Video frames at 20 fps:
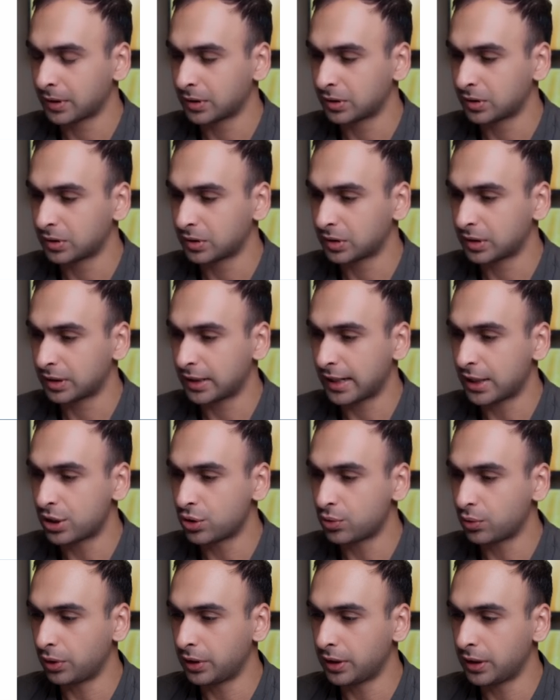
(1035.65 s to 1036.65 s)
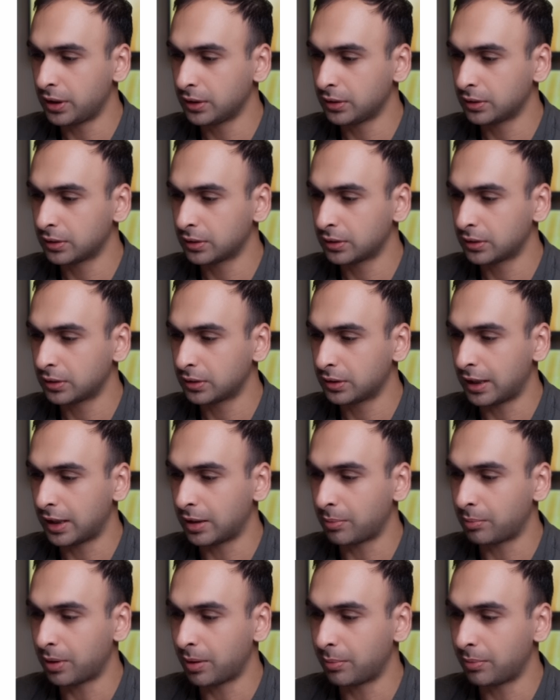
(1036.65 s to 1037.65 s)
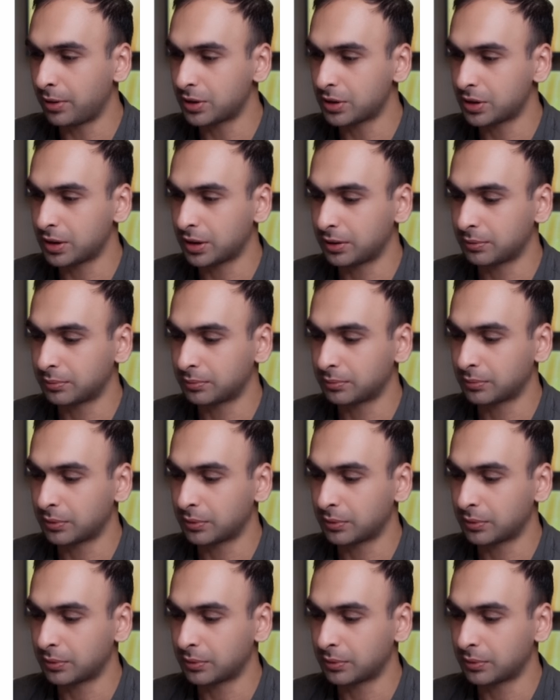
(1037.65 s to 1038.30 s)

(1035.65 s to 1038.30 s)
scheduling, and publishing.